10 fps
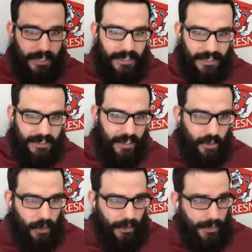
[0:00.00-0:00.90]
he tends to
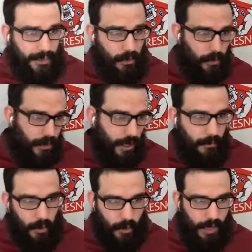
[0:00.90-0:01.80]
target Kittle a lot
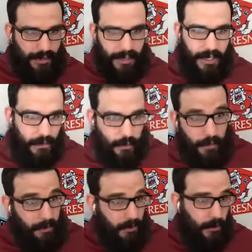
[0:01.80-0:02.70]
more. I think Ayuk
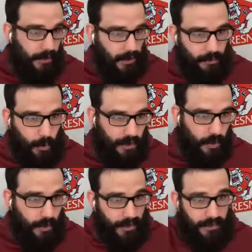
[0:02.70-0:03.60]
maybe will get more
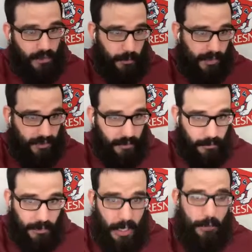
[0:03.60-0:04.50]
targets,
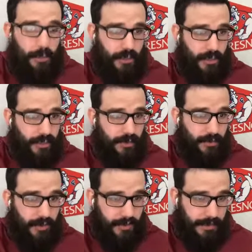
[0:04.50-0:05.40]
especially pushing the
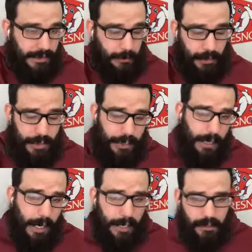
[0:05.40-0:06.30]
defense deep.
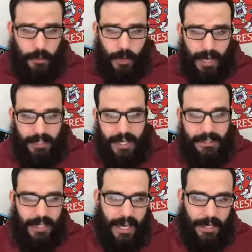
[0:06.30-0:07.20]
So I
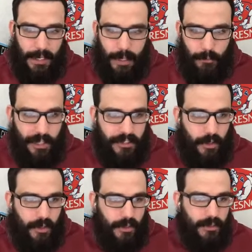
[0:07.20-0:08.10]
like that. Let's
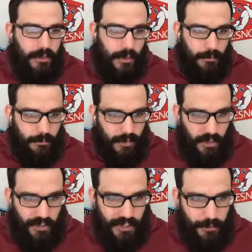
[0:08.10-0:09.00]
go to your team.
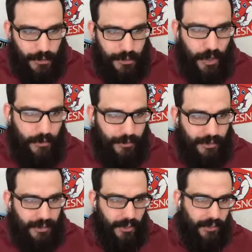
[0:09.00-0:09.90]
Your team's the
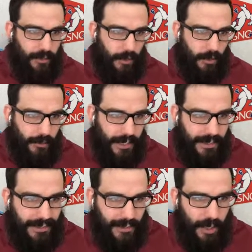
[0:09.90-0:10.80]
Dolphins here. So we
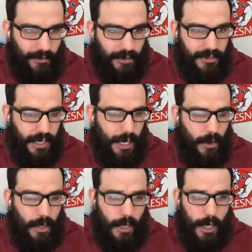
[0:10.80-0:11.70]
got the Dolphins
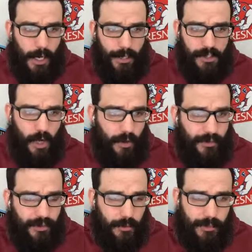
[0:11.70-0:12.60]
now. The
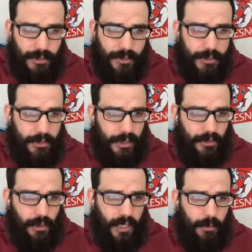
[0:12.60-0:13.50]
Dolphins are building. And
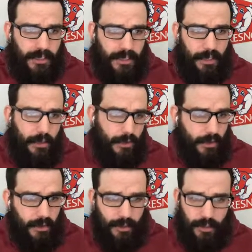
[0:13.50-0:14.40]
so like we said
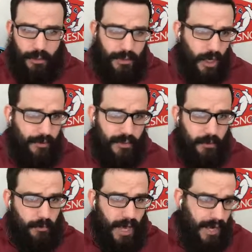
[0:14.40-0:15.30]
earlier, the Dolphins
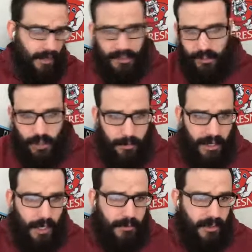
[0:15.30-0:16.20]
moved back and they traded
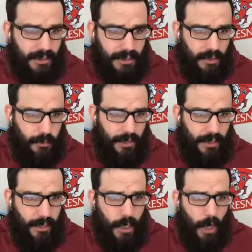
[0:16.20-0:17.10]
back up to the 6th
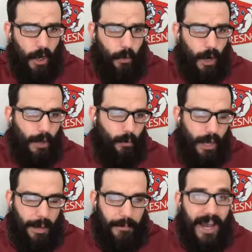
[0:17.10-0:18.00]
pick.
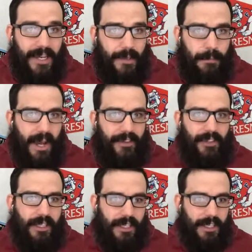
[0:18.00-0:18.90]
My
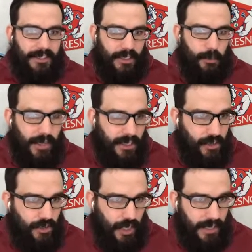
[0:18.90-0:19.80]
thinking is it's
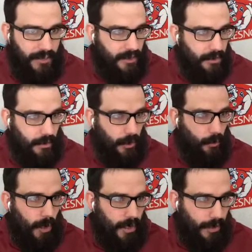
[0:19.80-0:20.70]
Pitts, Chase, or
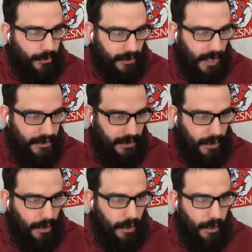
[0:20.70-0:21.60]
one of those guys
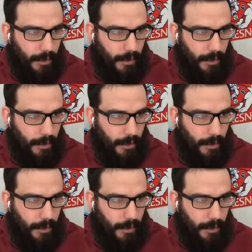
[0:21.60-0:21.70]
there.